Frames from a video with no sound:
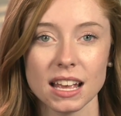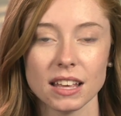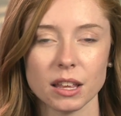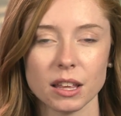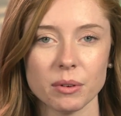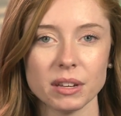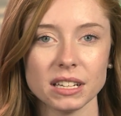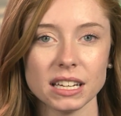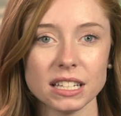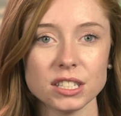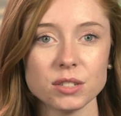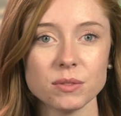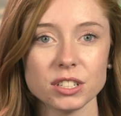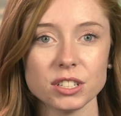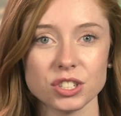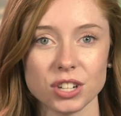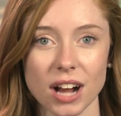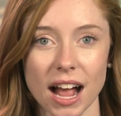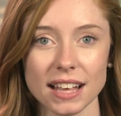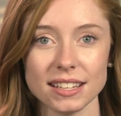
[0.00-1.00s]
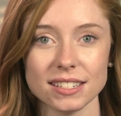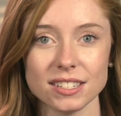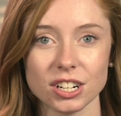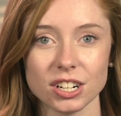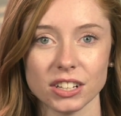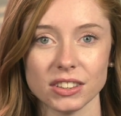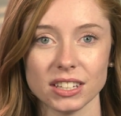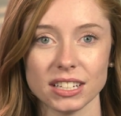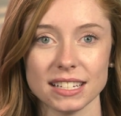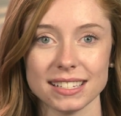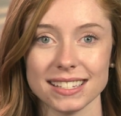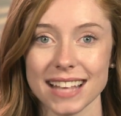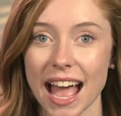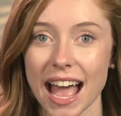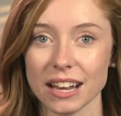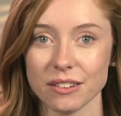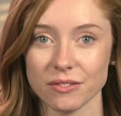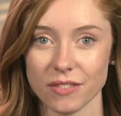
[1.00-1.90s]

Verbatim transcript: that we need to address during the design